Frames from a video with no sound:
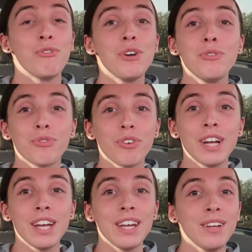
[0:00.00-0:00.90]
feel
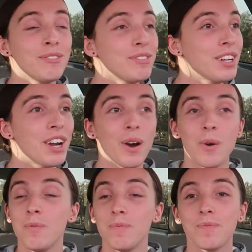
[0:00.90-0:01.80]
free, you
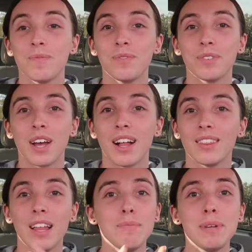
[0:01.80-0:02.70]
know,
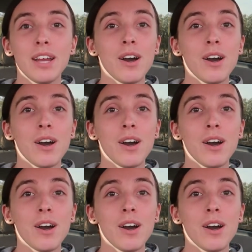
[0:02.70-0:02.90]
let me